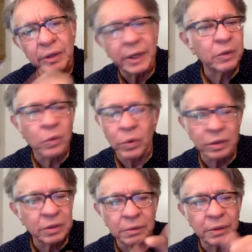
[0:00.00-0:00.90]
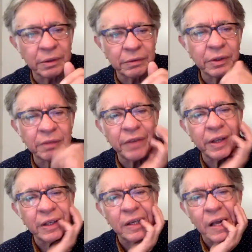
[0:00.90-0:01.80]
headquarters or whatever. Okay.
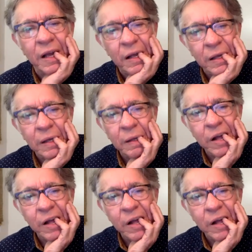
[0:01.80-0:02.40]
Find it, yeah. All